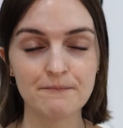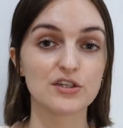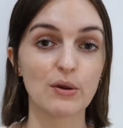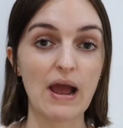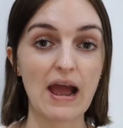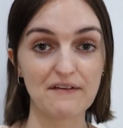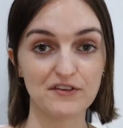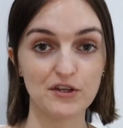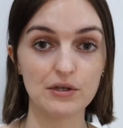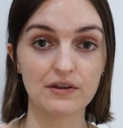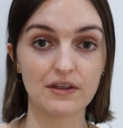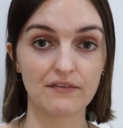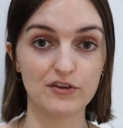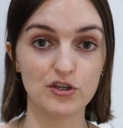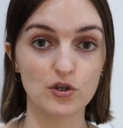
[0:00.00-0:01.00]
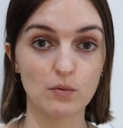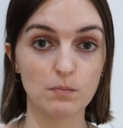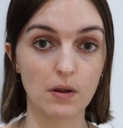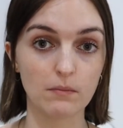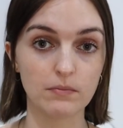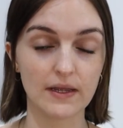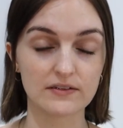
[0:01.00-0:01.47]
So after you've given your
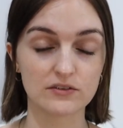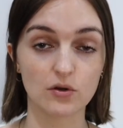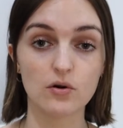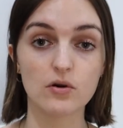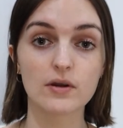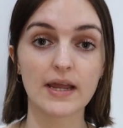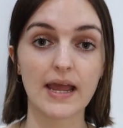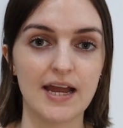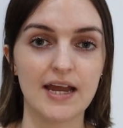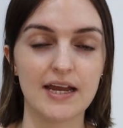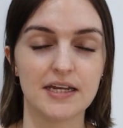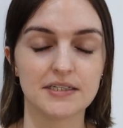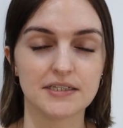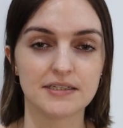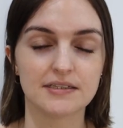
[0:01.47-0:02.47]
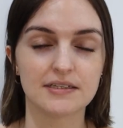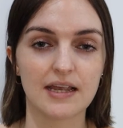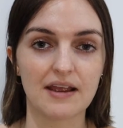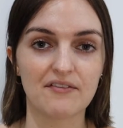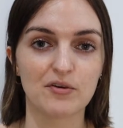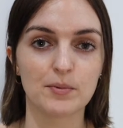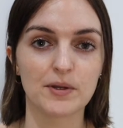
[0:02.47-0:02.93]
public talk and
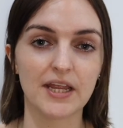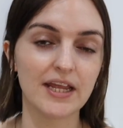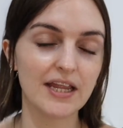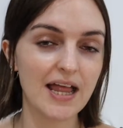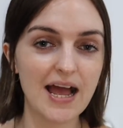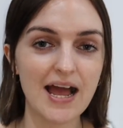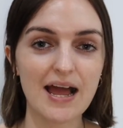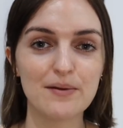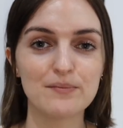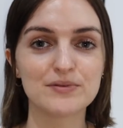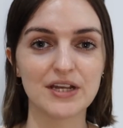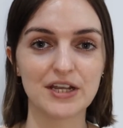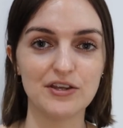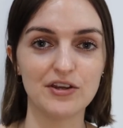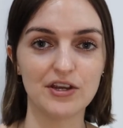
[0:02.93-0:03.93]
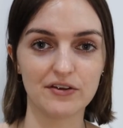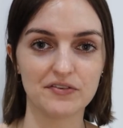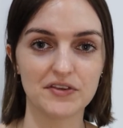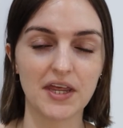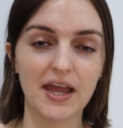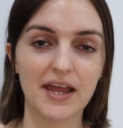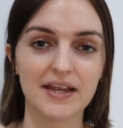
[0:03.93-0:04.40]
everybody claps and you give
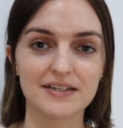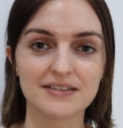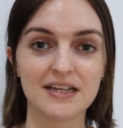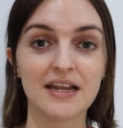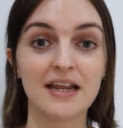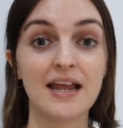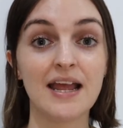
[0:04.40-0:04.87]
thanks,